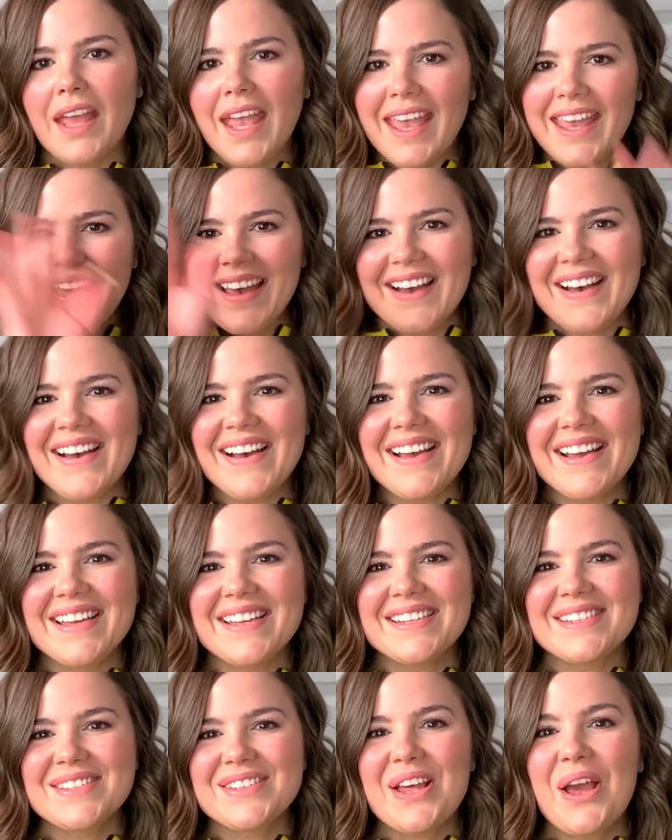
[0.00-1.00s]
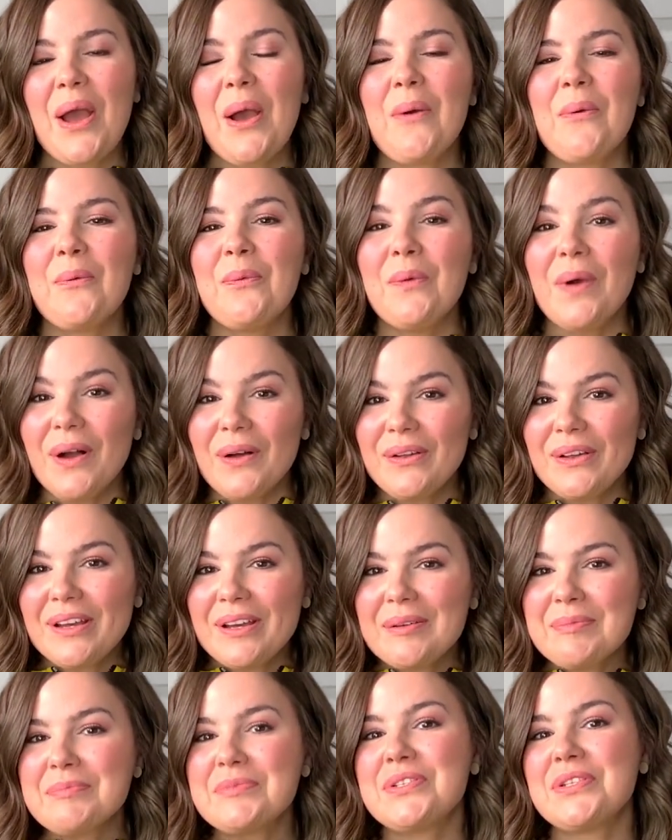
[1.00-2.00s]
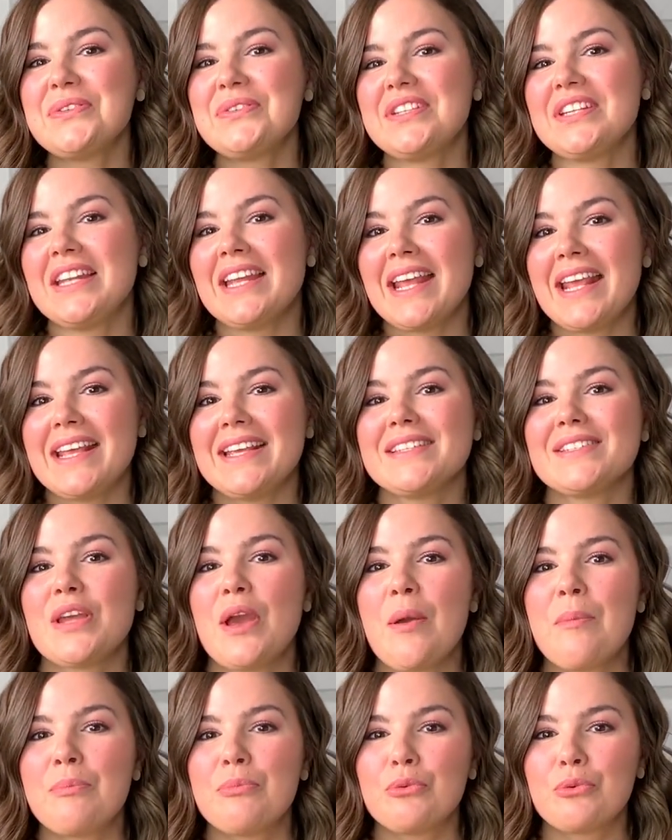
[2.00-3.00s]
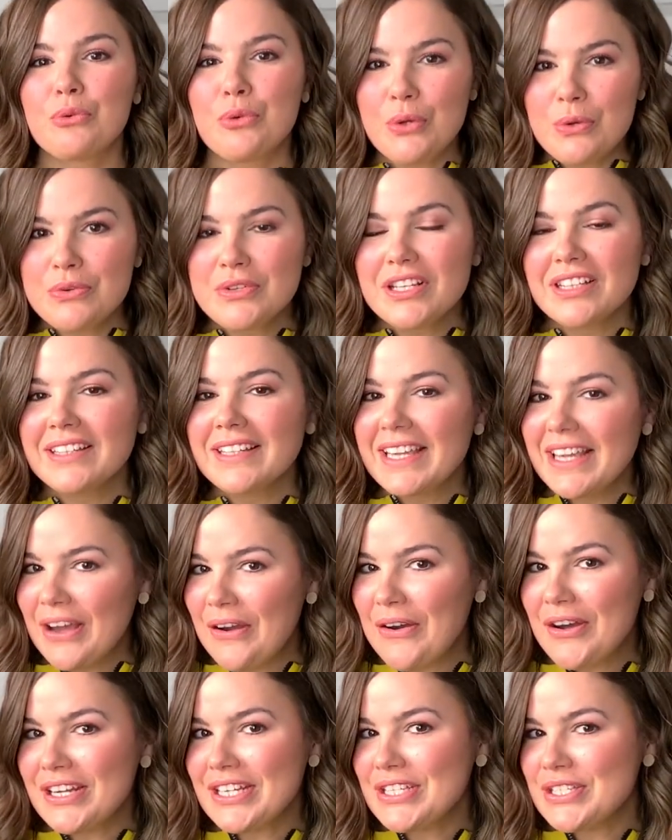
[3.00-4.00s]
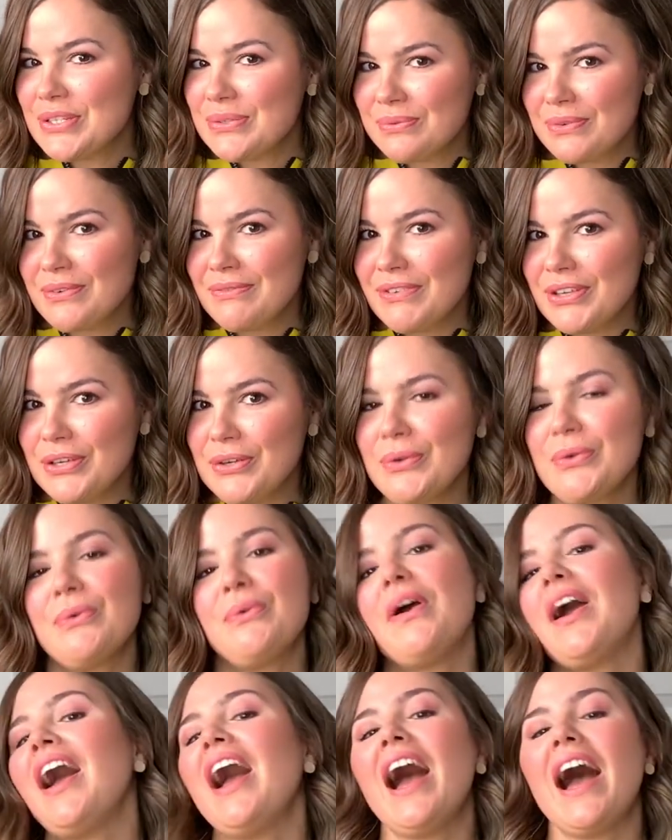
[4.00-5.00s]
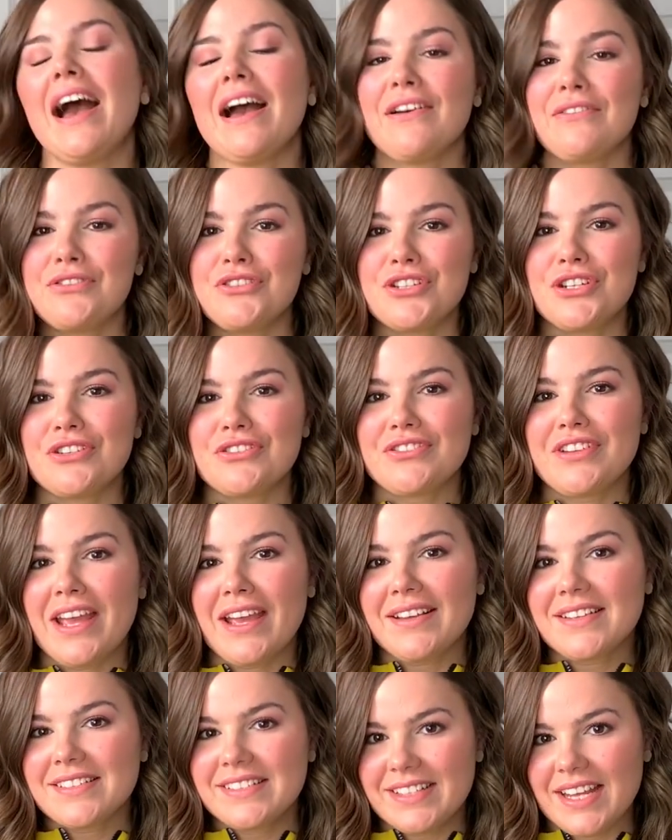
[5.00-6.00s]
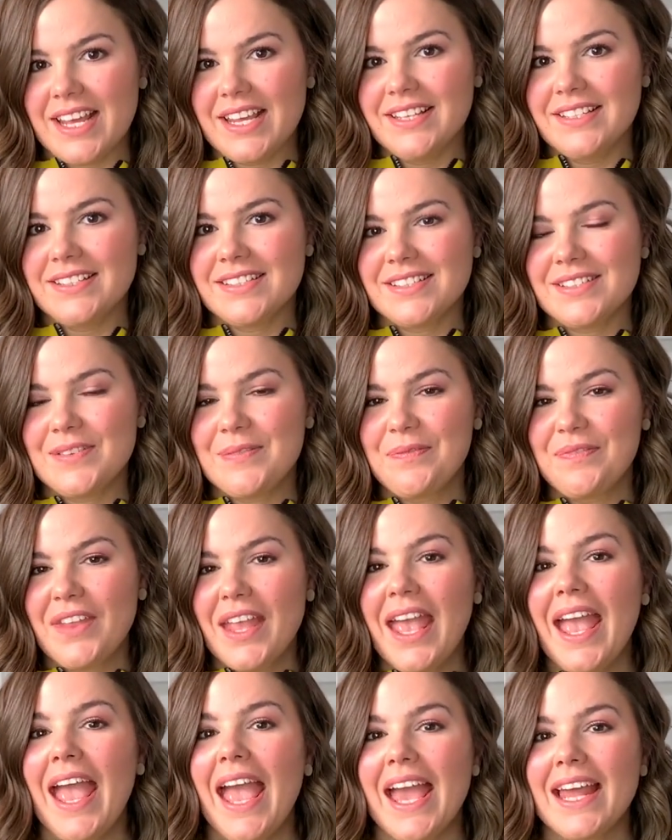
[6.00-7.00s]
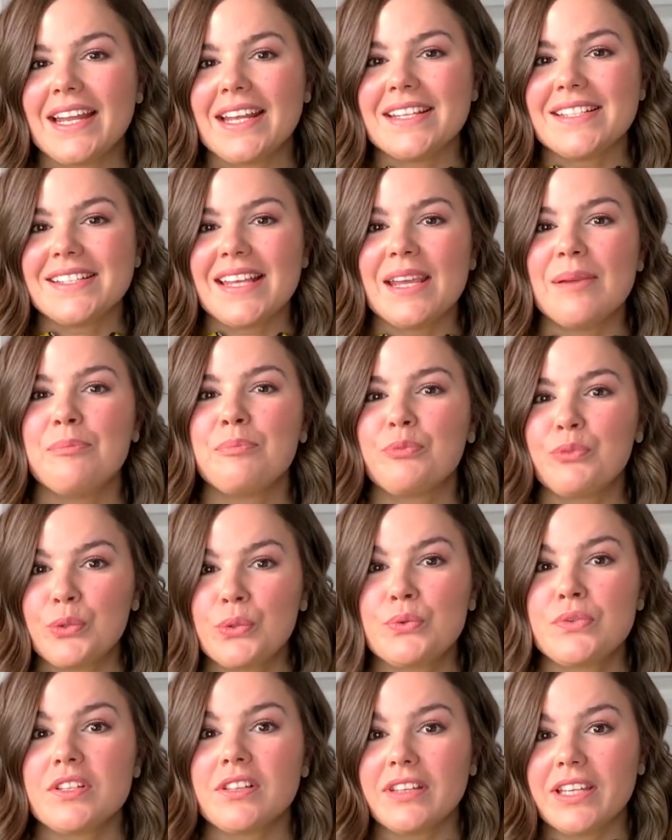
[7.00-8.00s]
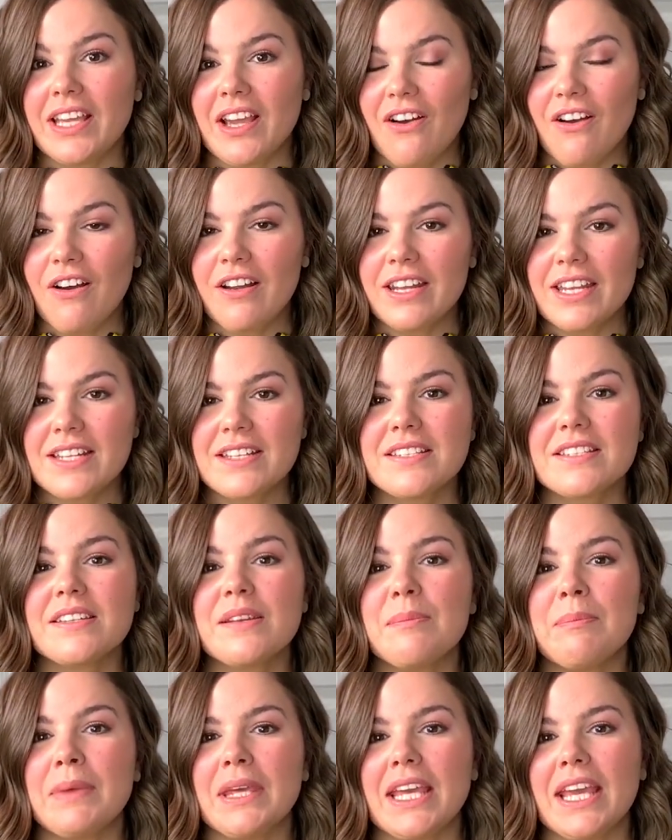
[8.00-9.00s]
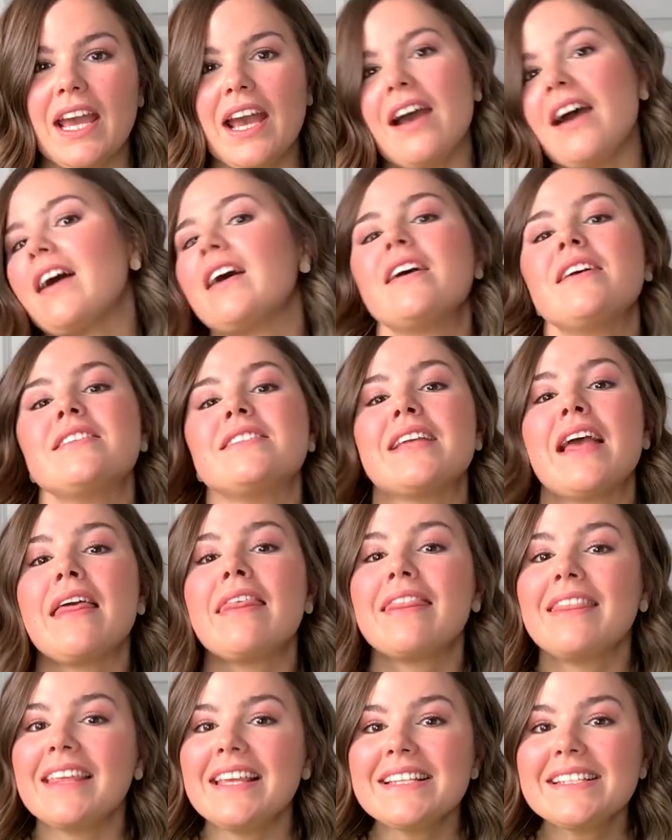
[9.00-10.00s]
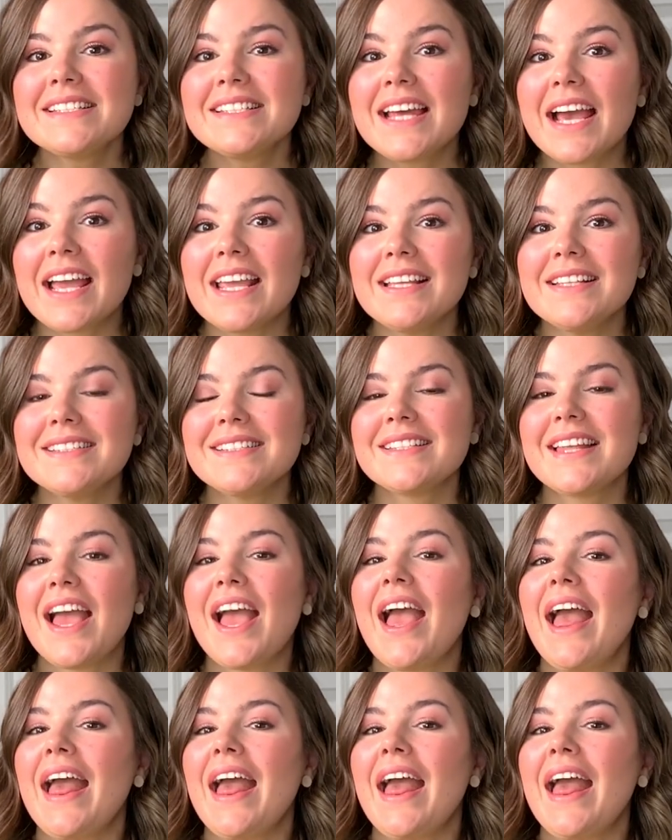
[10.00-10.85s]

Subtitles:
Hey guys, welcome to today's brutally honest review of Sheertex tights. And I say brutally honest because these tights,